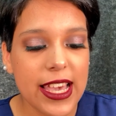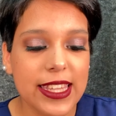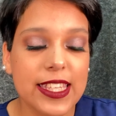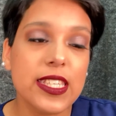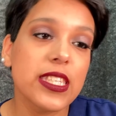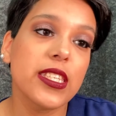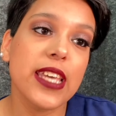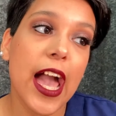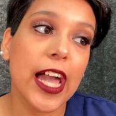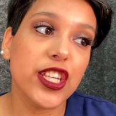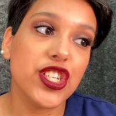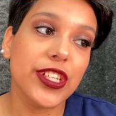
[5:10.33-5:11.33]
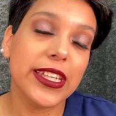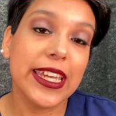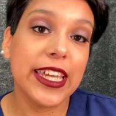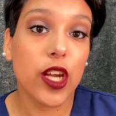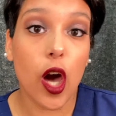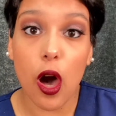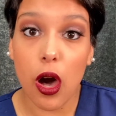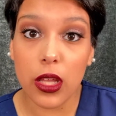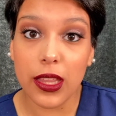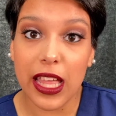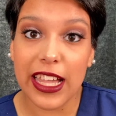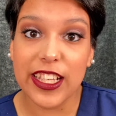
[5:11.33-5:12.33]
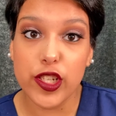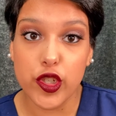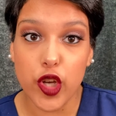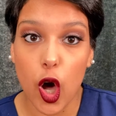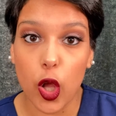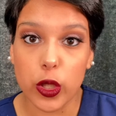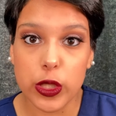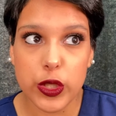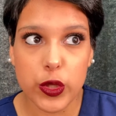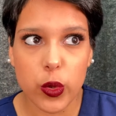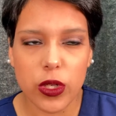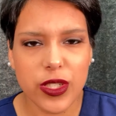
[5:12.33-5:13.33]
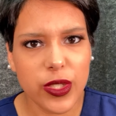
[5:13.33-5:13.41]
This is actually an online dollar store,